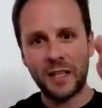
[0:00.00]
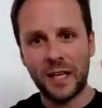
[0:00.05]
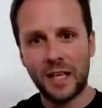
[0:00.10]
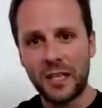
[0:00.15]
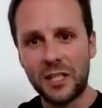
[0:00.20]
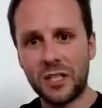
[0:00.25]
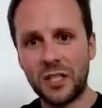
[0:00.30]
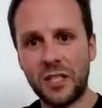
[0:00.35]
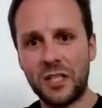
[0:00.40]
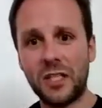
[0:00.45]
that
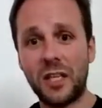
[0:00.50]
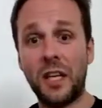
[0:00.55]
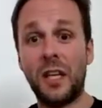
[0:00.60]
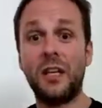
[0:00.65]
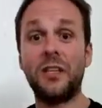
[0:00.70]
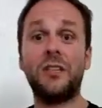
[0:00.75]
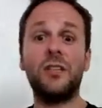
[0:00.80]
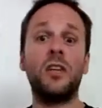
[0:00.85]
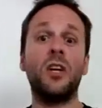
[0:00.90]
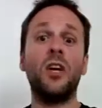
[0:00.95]
actually
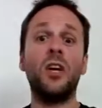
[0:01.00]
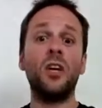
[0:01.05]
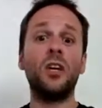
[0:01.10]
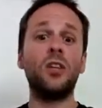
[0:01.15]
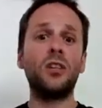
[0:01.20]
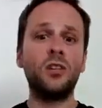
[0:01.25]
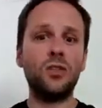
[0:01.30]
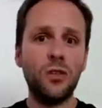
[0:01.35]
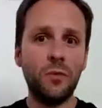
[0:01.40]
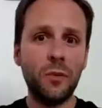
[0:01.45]
takes
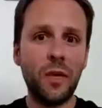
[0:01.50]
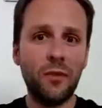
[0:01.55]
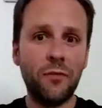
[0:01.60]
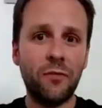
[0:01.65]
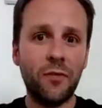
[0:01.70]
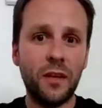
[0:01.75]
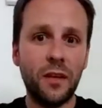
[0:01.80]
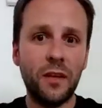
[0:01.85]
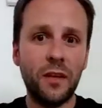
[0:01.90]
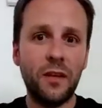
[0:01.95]
some
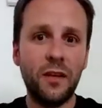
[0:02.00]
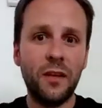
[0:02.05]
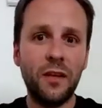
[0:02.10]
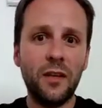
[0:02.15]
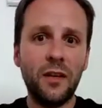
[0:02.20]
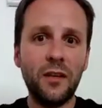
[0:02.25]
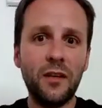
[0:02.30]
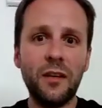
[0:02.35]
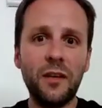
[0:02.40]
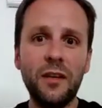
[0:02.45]
effort,
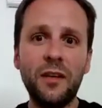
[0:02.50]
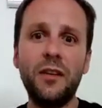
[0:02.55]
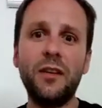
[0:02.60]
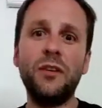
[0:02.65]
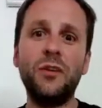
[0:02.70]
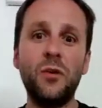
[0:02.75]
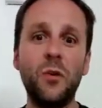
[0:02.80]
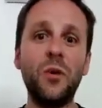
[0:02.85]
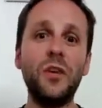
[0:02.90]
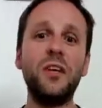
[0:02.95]

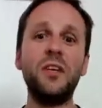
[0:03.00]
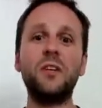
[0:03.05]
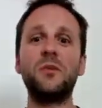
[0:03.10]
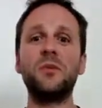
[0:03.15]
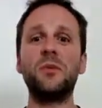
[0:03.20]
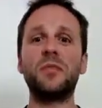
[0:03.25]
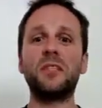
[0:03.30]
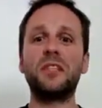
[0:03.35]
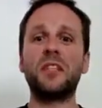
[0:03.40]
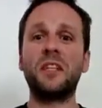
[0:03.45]
your ego
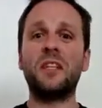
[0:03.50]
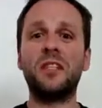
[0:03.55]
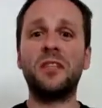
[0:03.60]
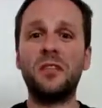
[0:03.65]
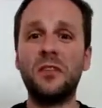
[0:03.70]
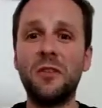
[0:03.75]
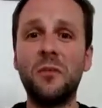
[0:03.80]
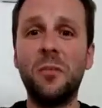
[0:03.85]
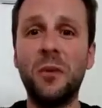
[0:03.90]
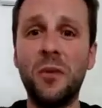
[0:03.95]
will tell you not to